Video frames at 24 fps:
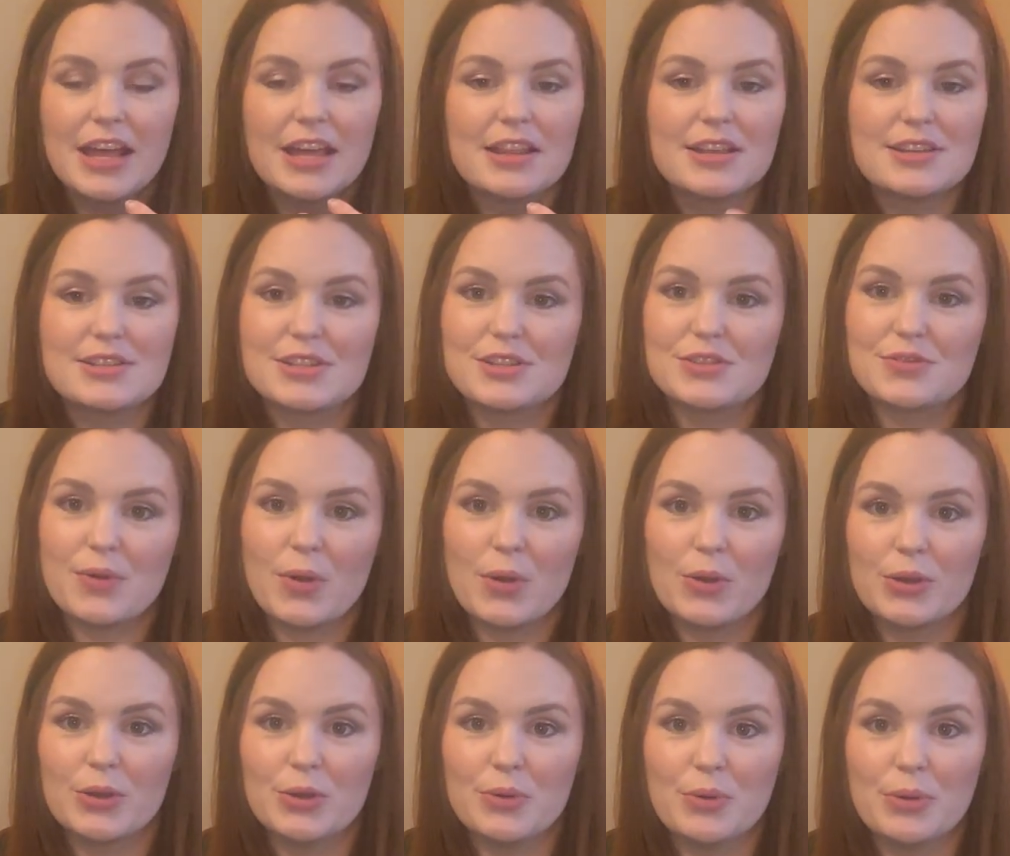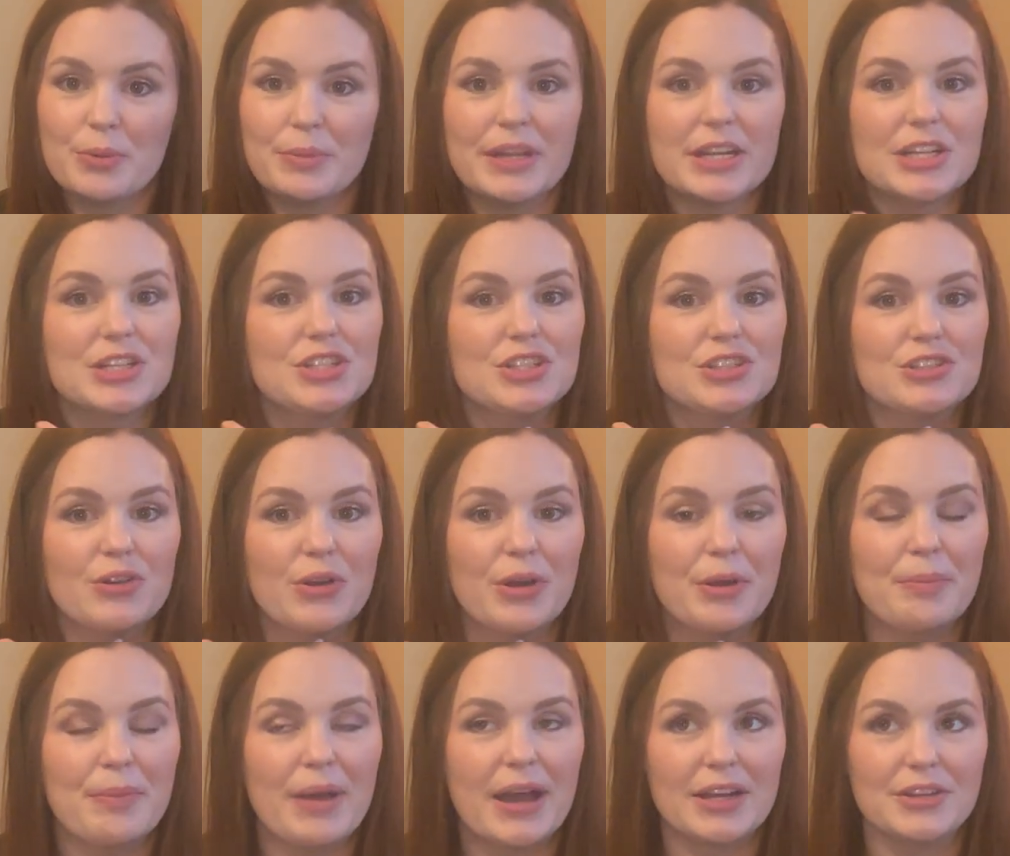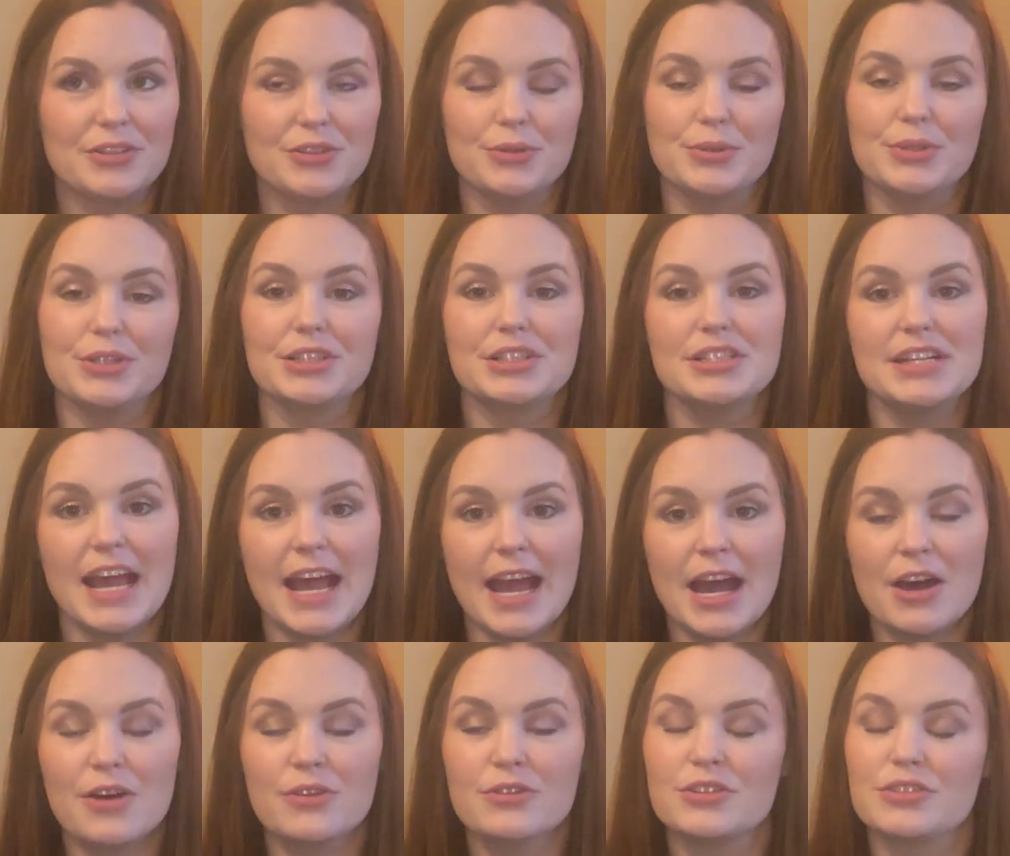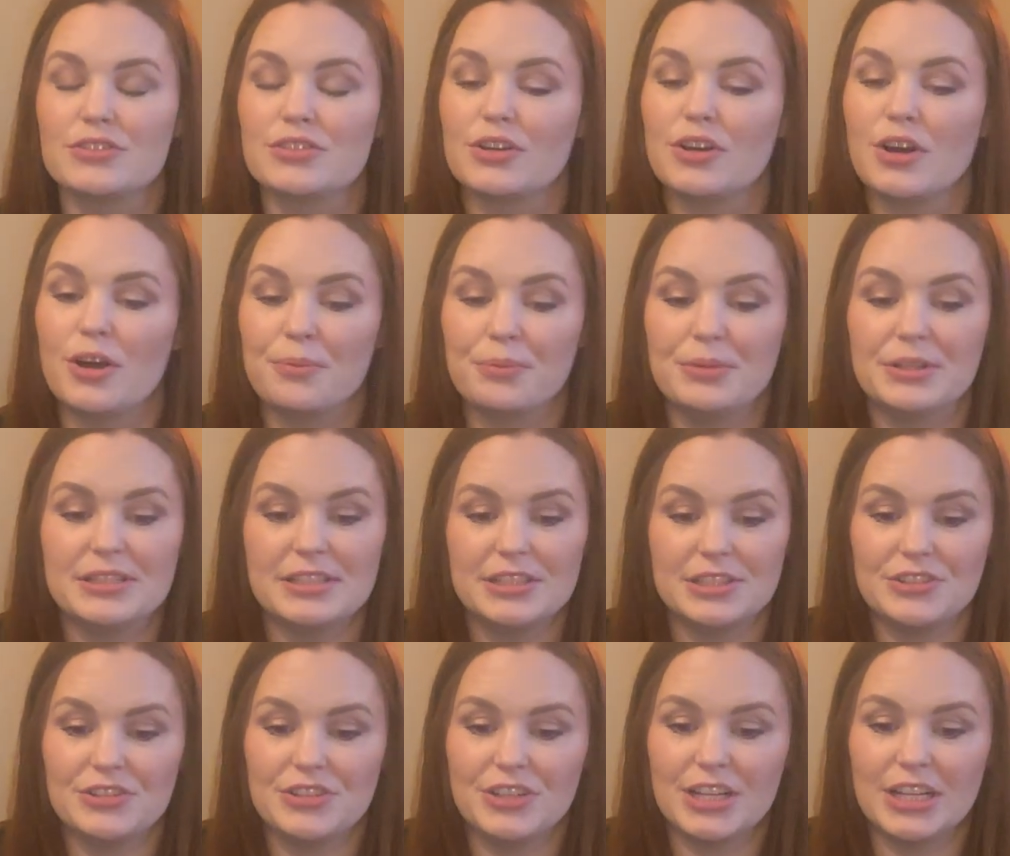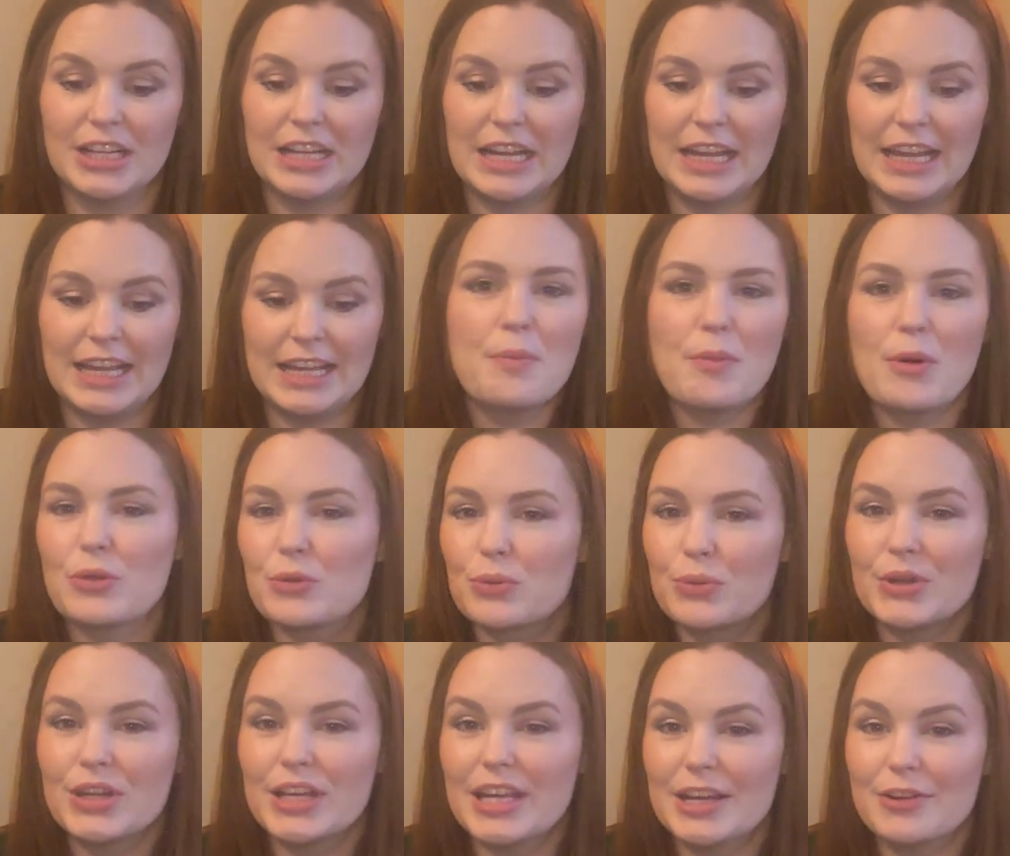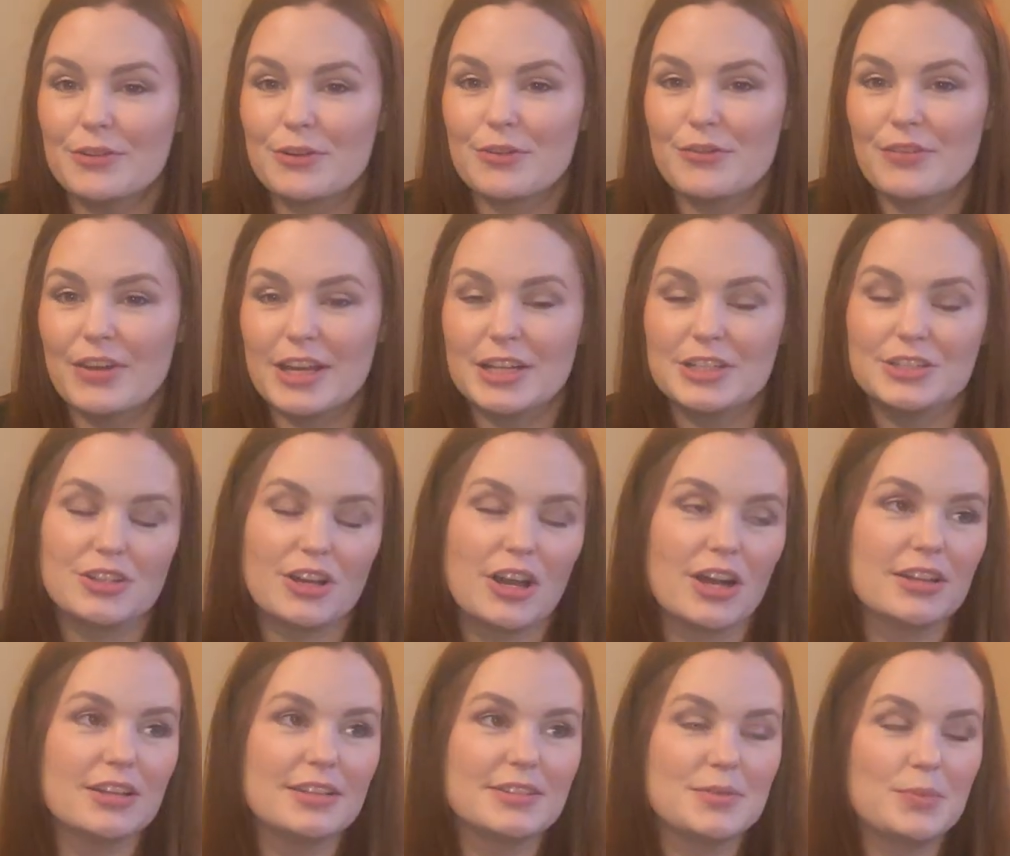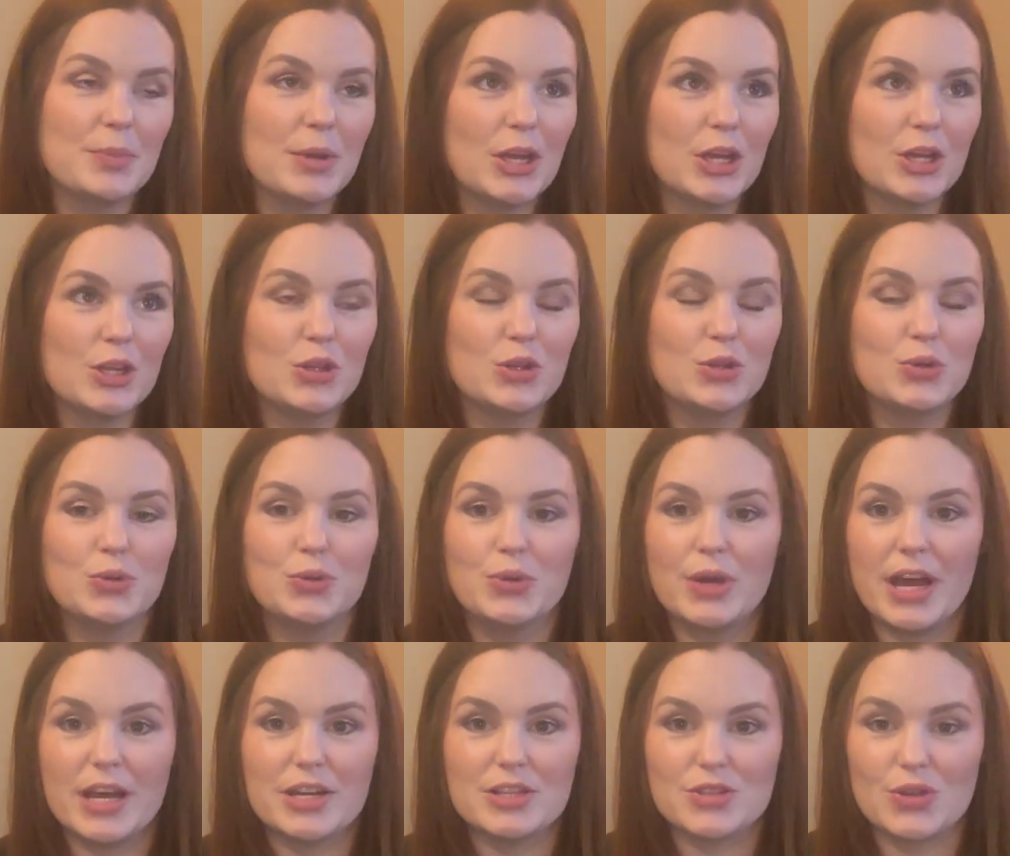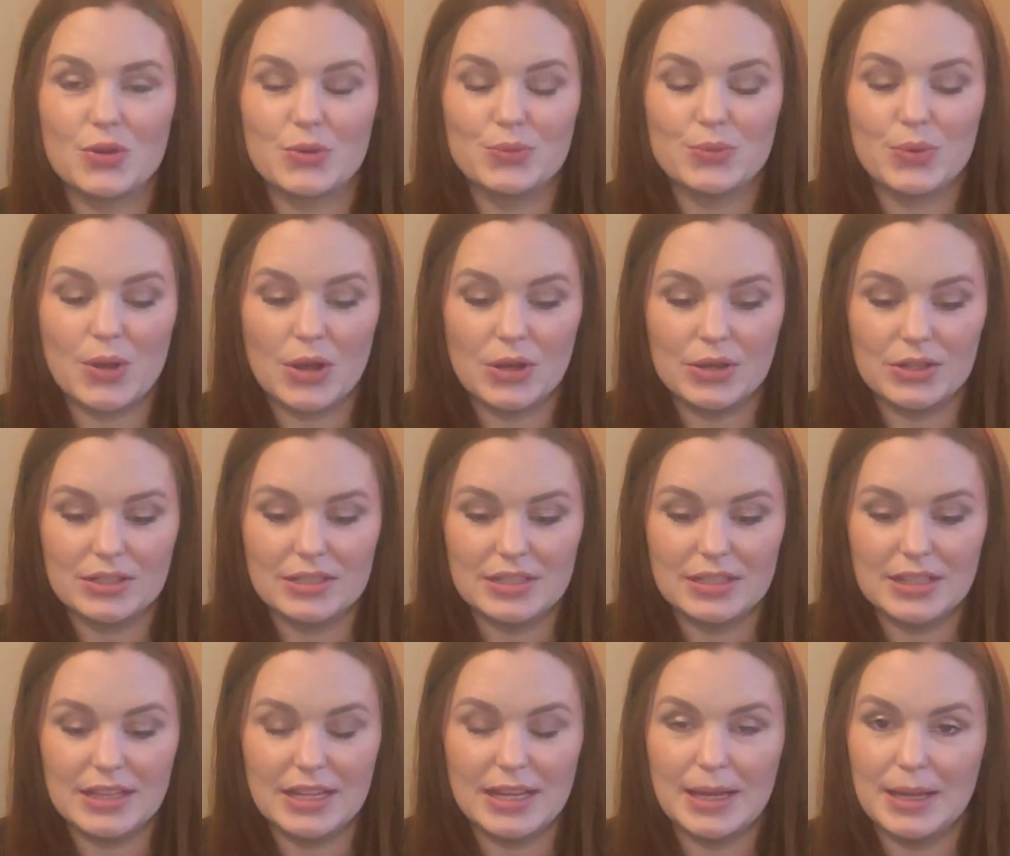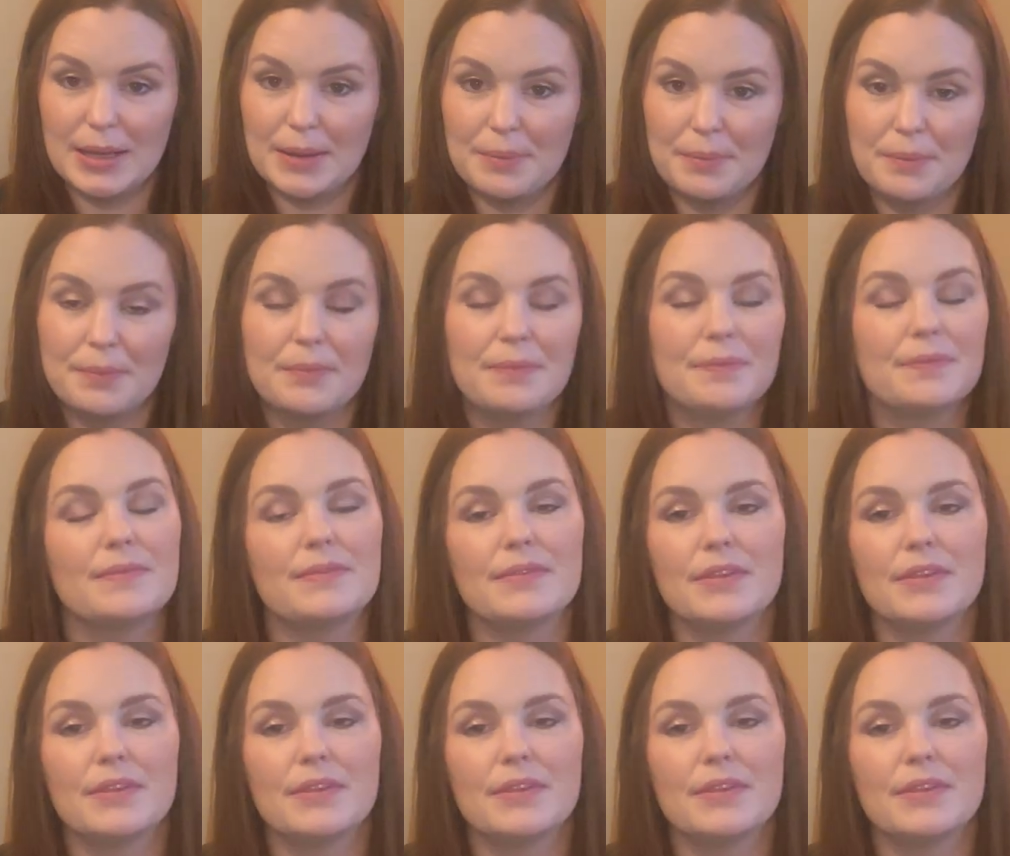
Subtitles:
This is following a woman as she's going back to her town. There's a competition. They both want to get revenge on this man who has wronged them.